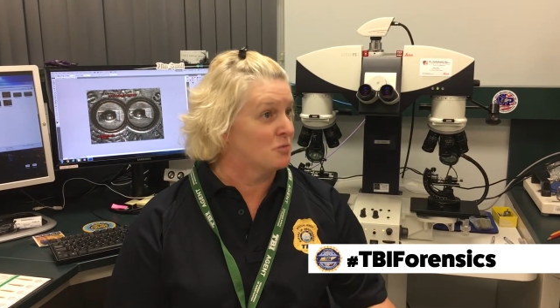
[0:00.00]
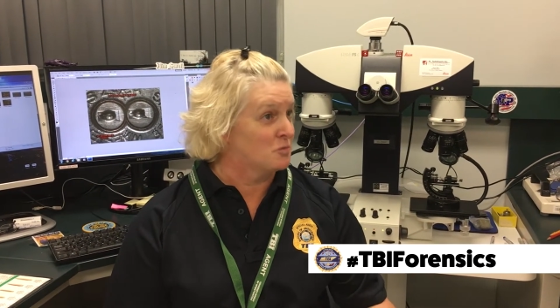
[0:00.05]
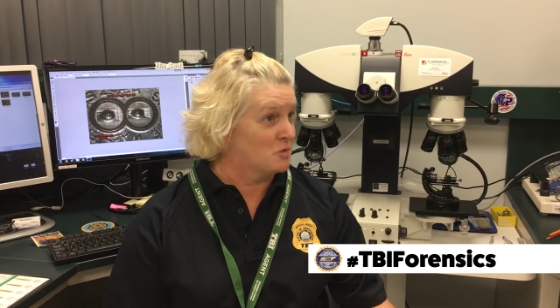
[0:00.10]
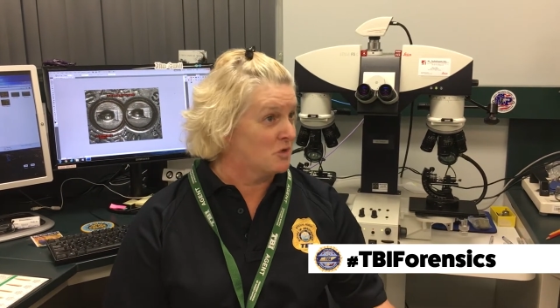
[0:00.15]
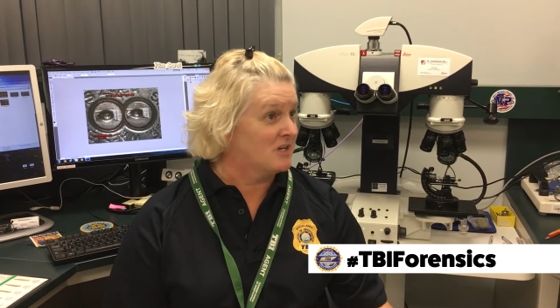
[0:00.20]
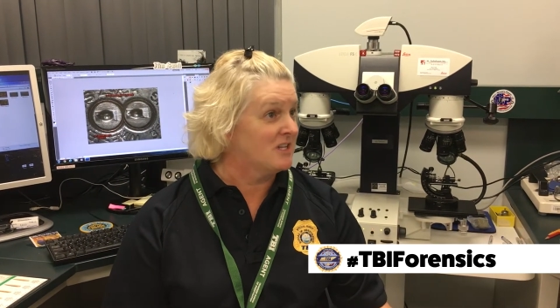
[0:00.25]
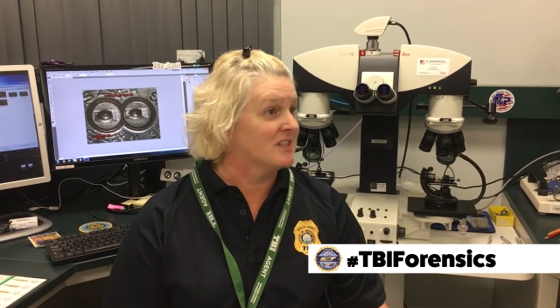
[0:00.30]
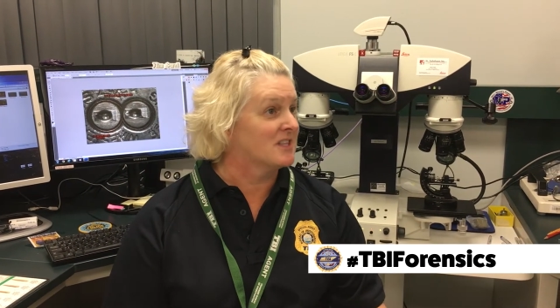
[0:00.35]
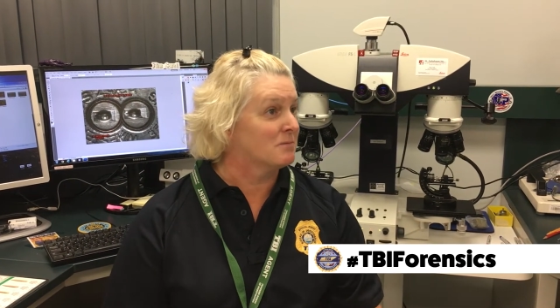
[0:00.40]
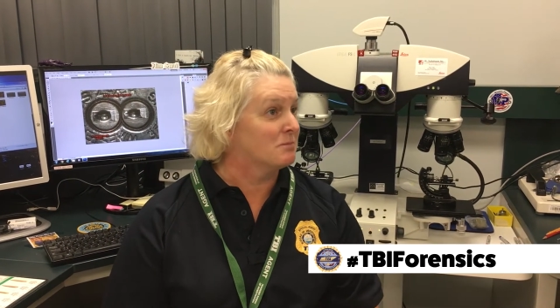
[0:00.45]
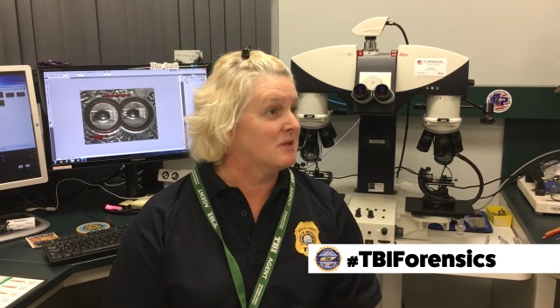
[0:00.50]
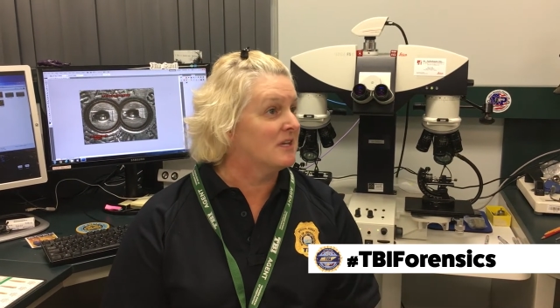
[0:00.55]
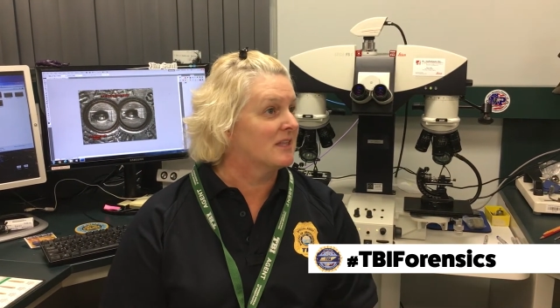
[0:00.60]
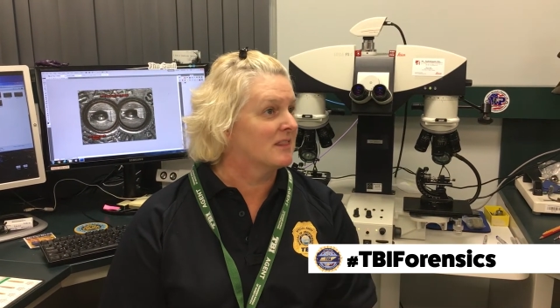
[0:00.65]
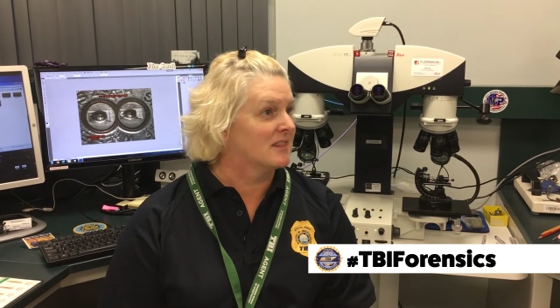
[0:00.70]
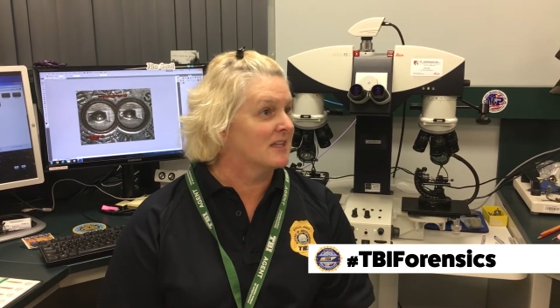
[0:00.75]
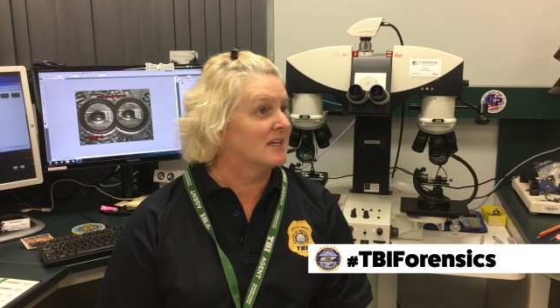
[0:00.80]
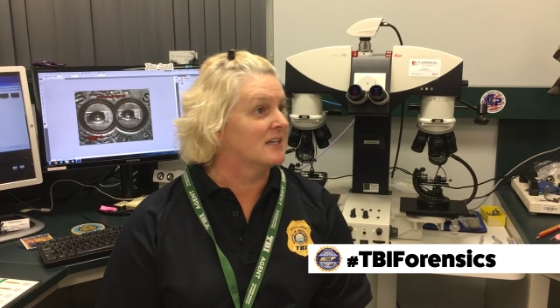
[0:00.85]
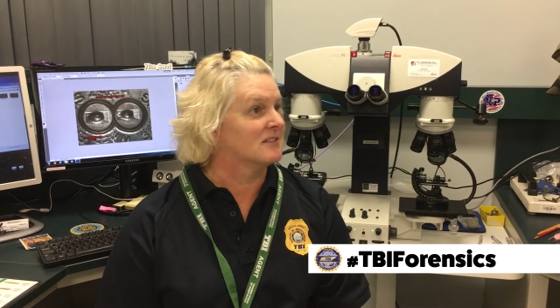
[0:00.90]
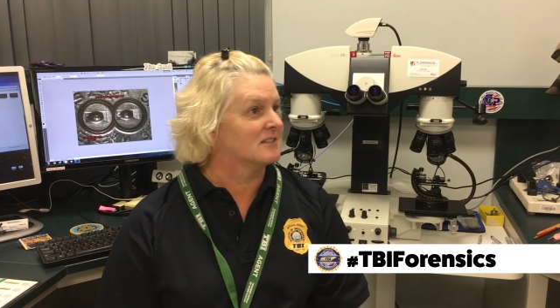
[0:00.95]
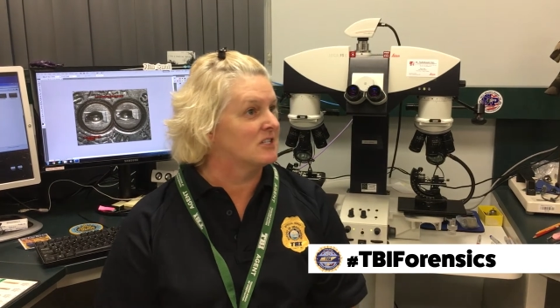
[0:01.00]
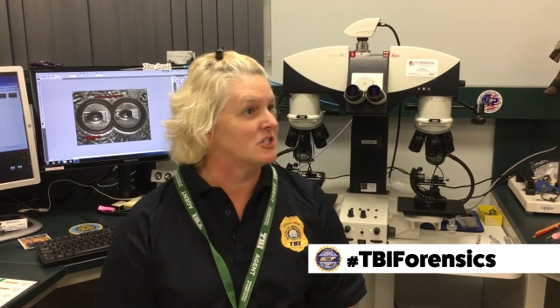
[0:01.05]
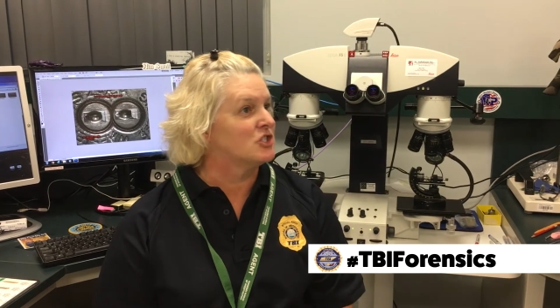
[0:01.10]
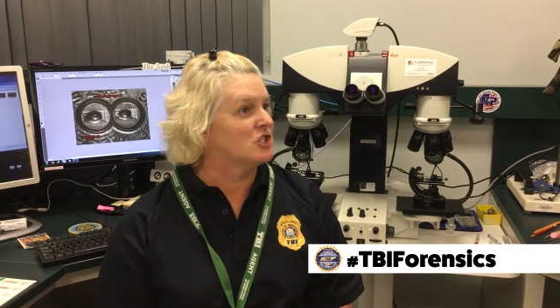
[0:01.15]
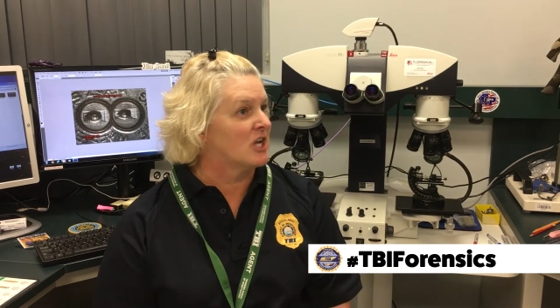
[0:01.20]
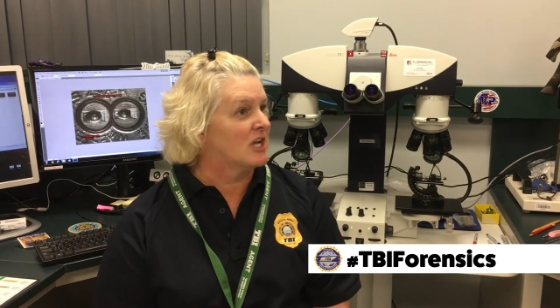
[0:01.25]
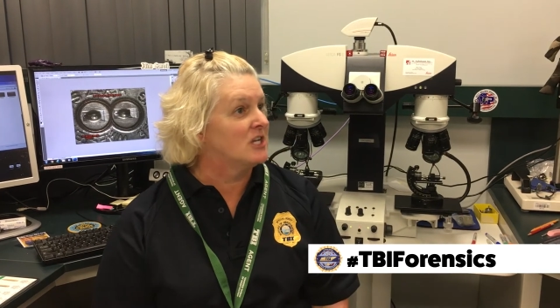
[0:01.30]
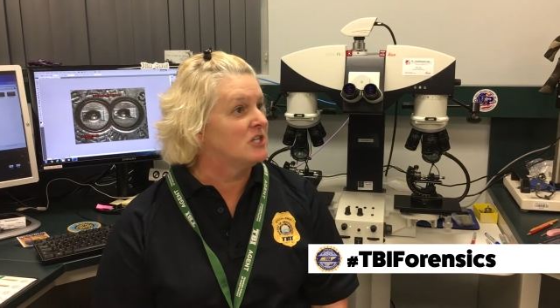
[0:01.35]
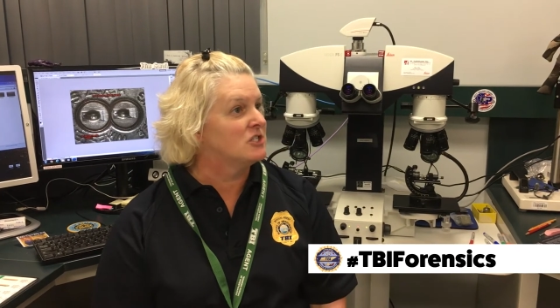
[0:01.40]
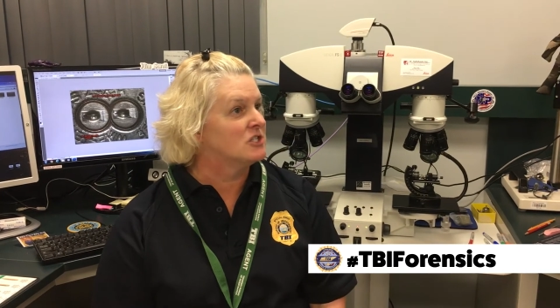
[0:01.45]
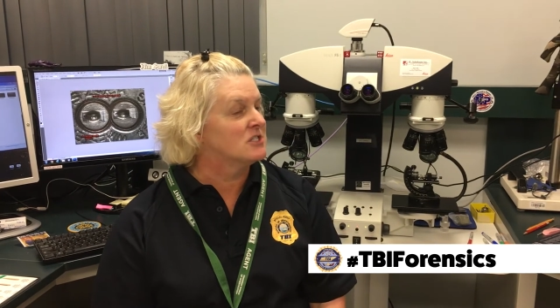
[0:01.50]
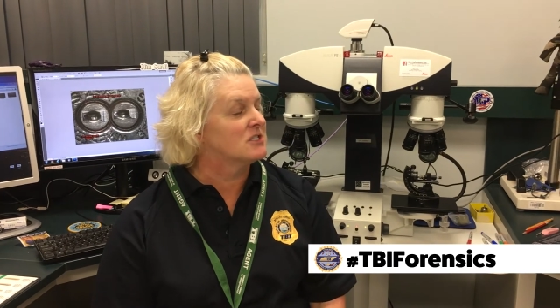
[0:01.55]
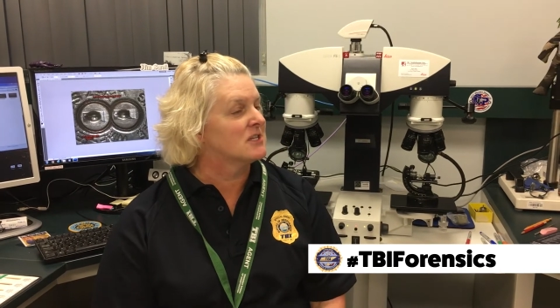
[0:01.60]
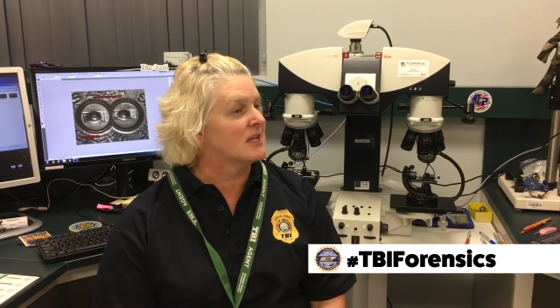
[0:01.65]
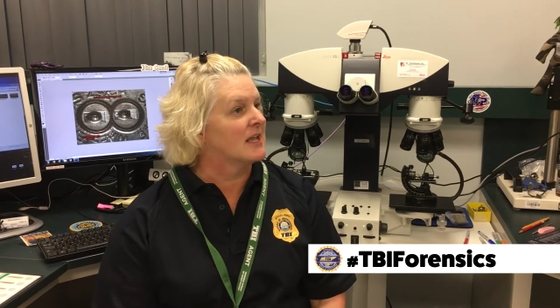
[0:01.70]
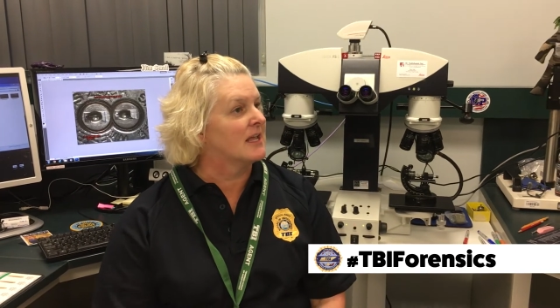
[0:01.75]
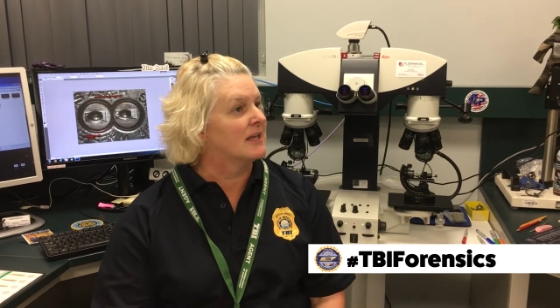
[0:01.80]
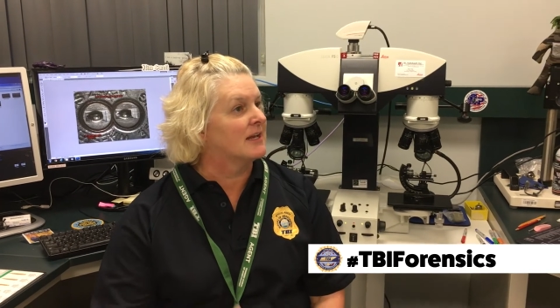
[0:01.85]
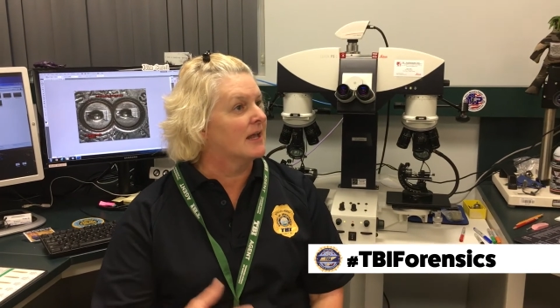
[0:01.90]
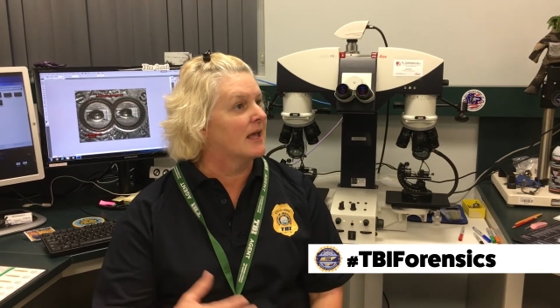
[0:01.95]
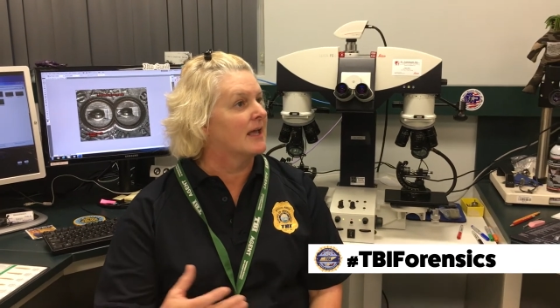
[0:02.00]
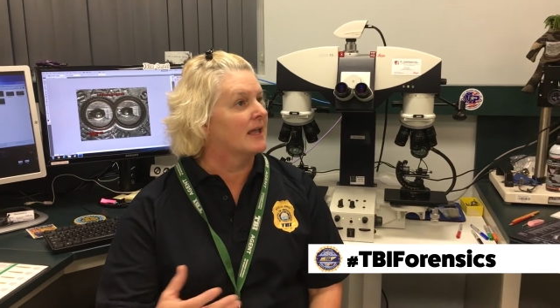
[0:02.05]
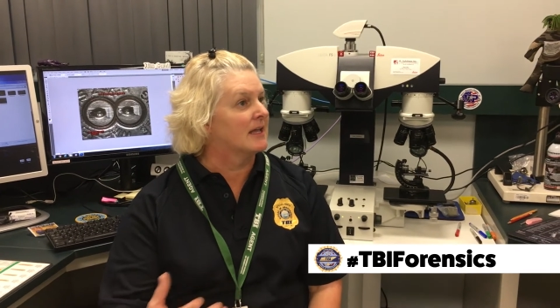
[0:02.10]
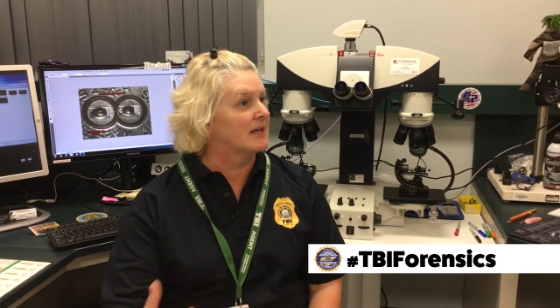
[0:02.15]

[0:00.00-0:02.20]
And one of the big things that changes in,